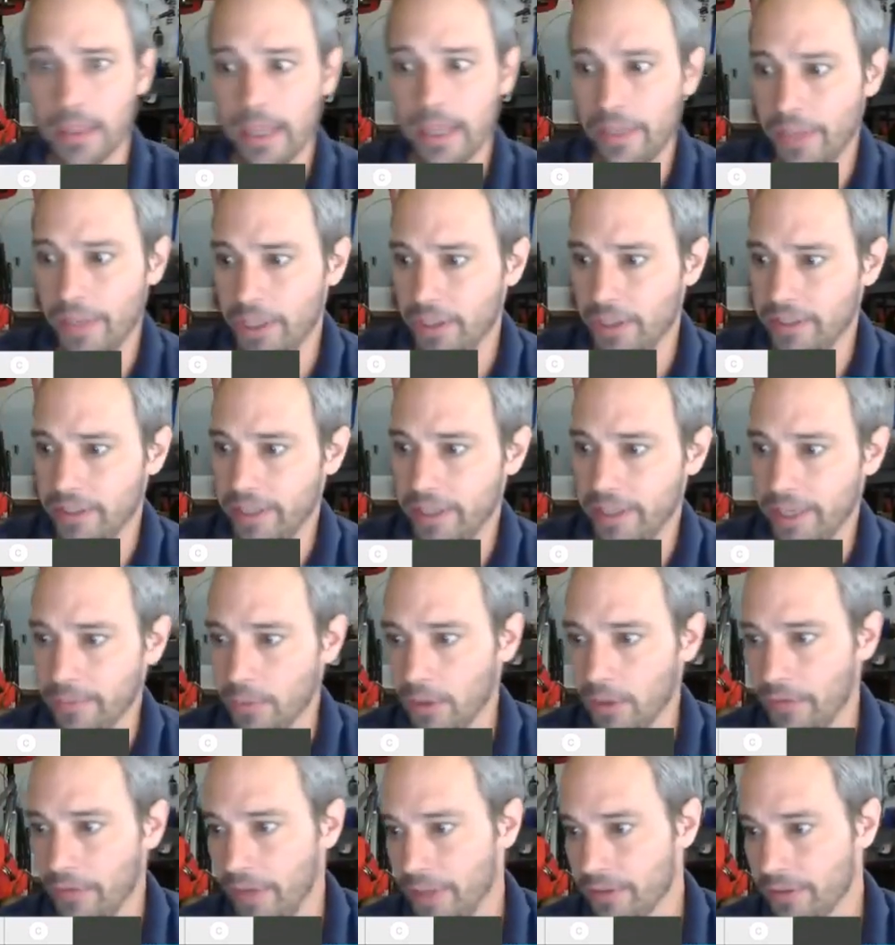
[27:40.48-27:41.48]
and then you can take a
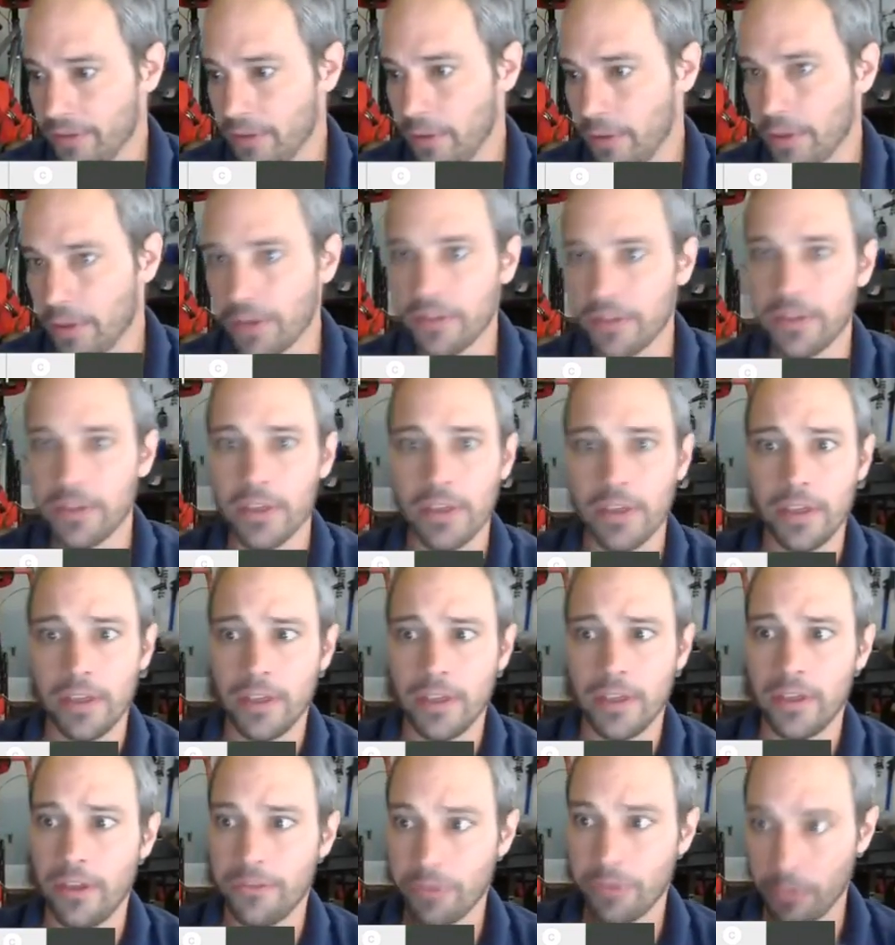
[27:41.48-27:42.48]
more advanced course.
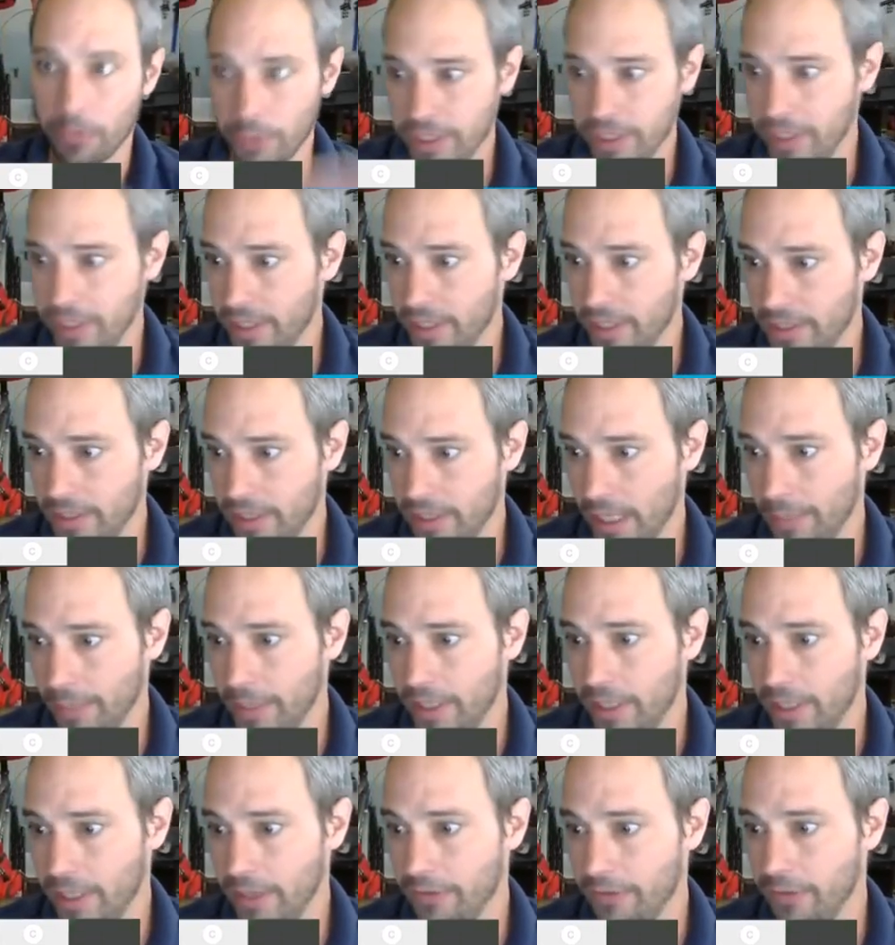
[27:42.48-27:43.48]
So when we teach
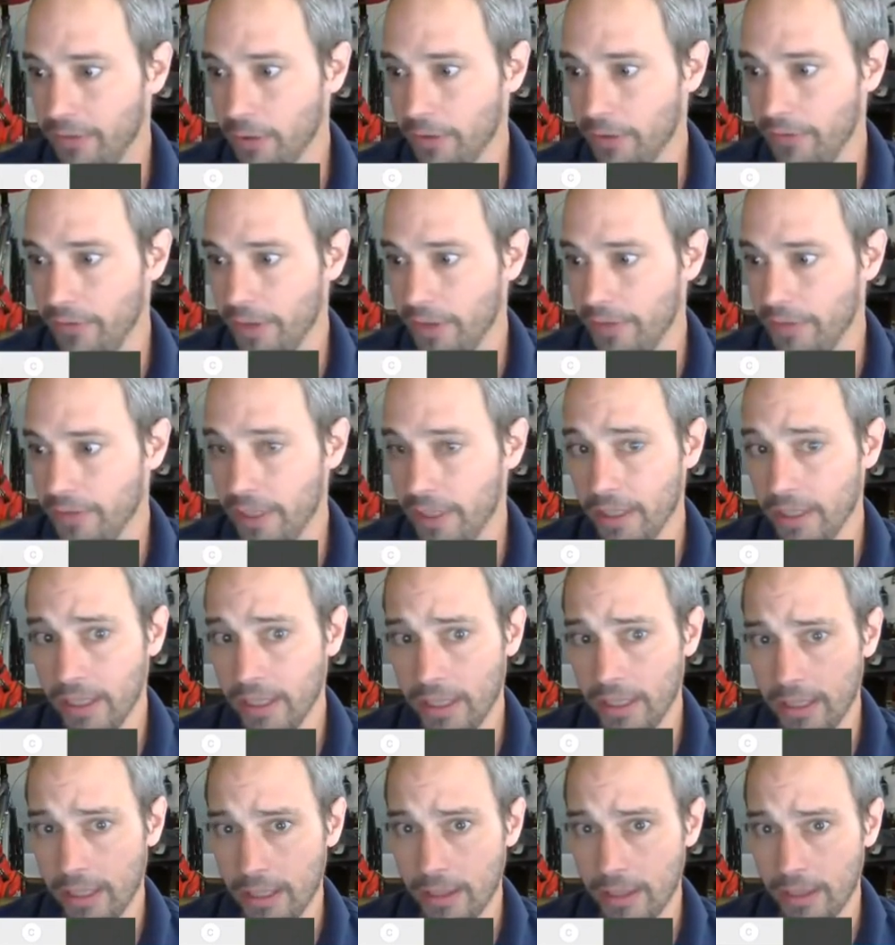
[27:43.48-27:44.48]
MET 450,
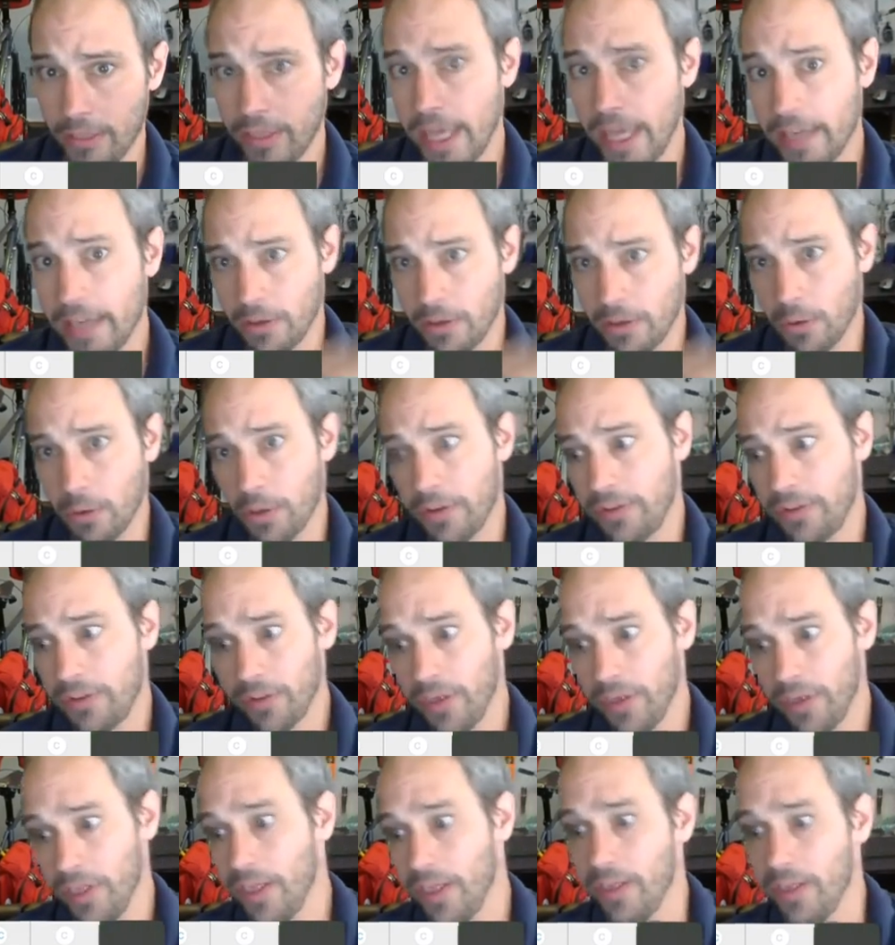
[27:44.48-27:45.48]
that
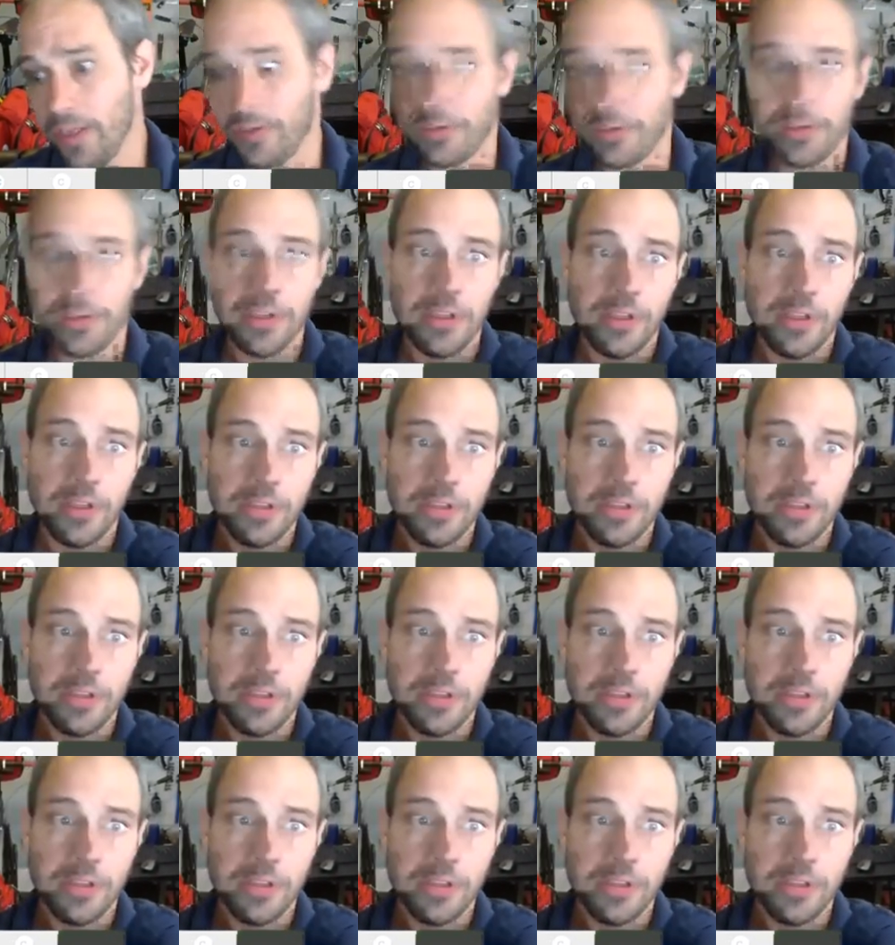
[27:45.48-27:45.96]
course is